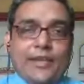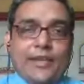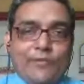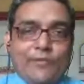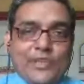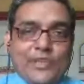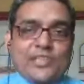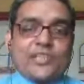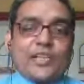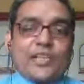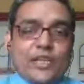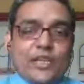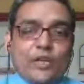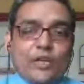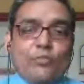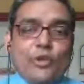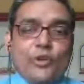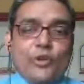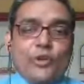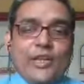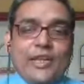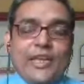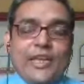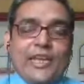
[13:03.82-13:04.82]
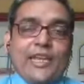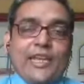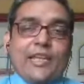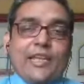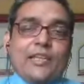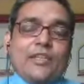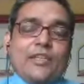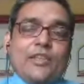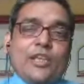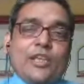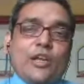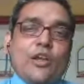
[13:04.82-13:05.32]
community the
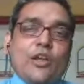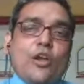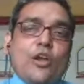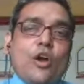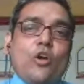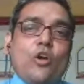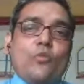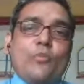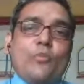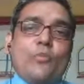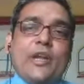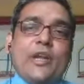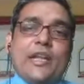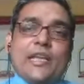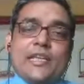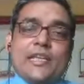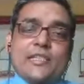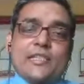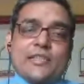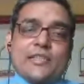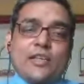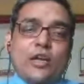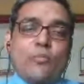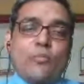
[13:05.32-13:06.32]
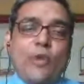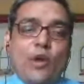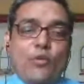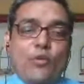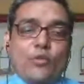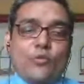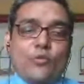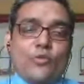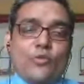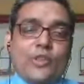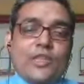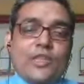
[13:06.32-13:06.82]
government has come out with
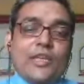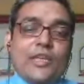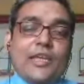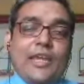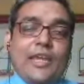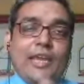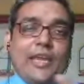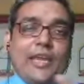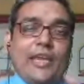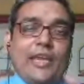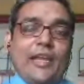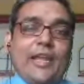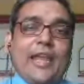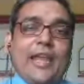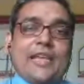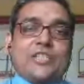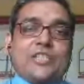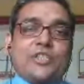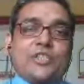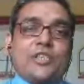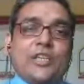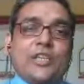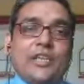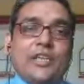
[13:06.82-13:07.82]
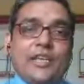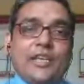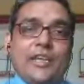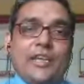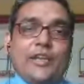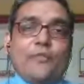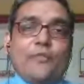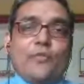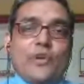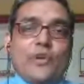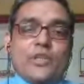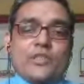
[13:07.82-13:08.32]
the national
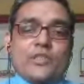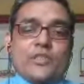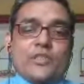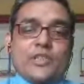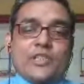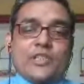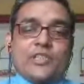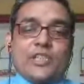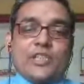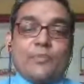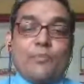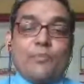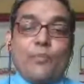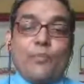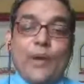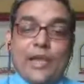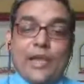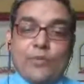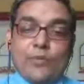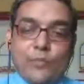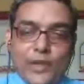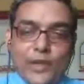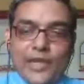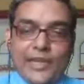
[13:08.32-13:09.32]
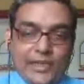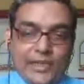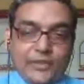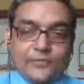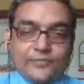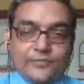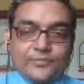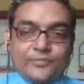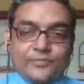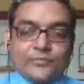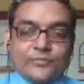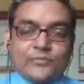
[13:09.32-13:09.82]
infrastructure pipeline
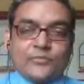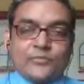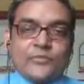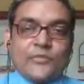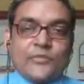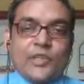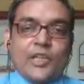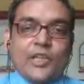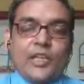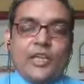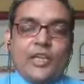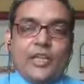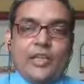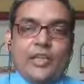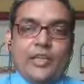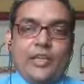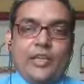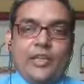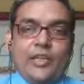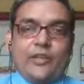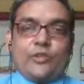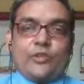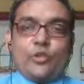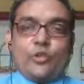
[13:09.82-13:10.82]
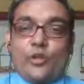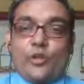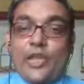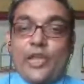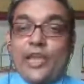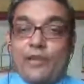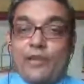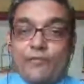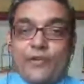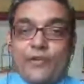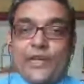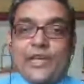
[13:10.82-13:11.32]
today if i
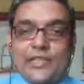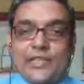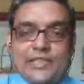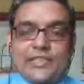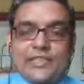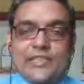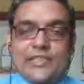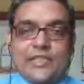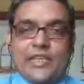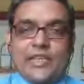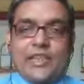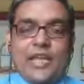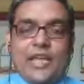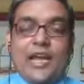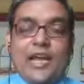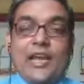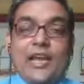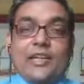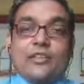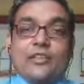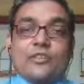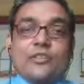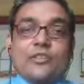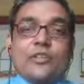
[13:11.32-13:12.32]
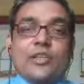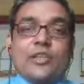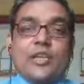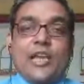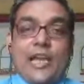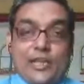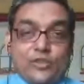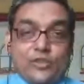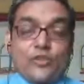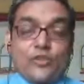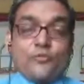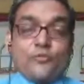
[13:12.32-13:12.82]
see that as of
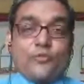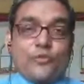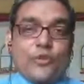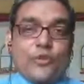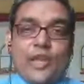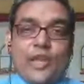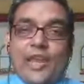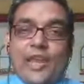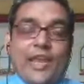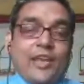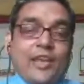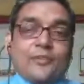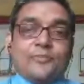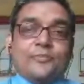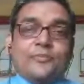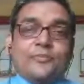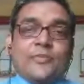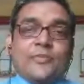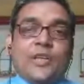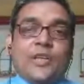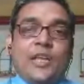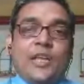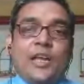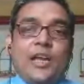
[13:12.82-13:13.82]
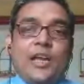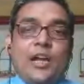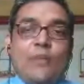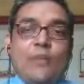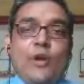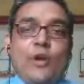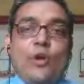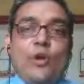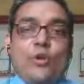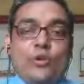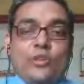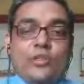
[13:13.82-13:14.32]
today about
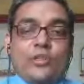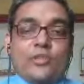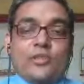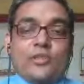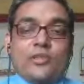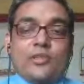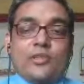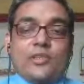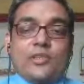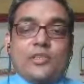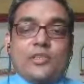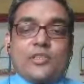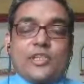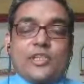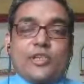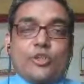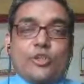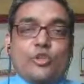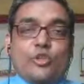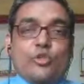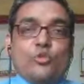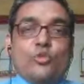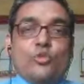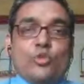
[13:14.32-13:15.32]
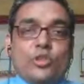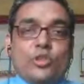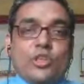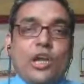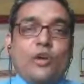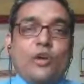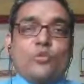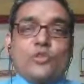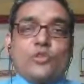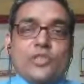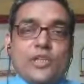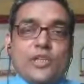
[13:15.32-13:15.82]
say
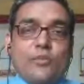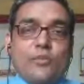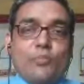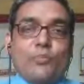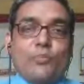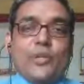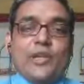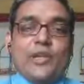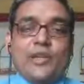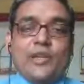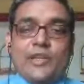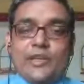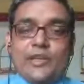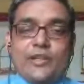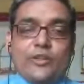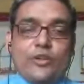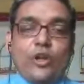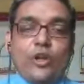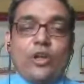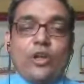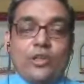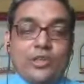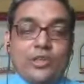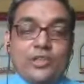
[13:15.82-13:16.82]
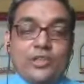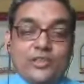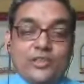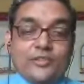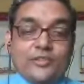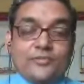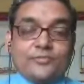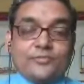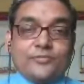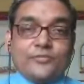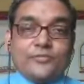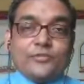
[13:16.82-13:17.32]
2000 billion dollar
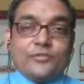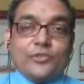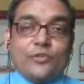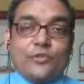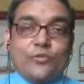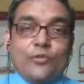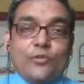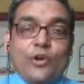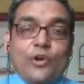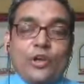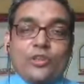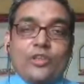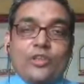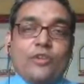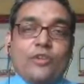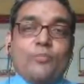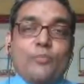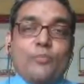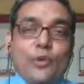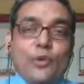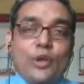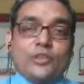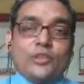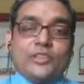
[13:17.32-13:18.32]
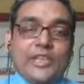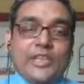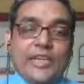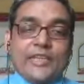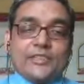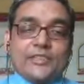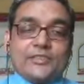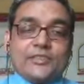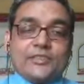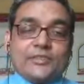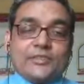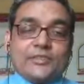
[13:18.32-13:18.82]
worth of projects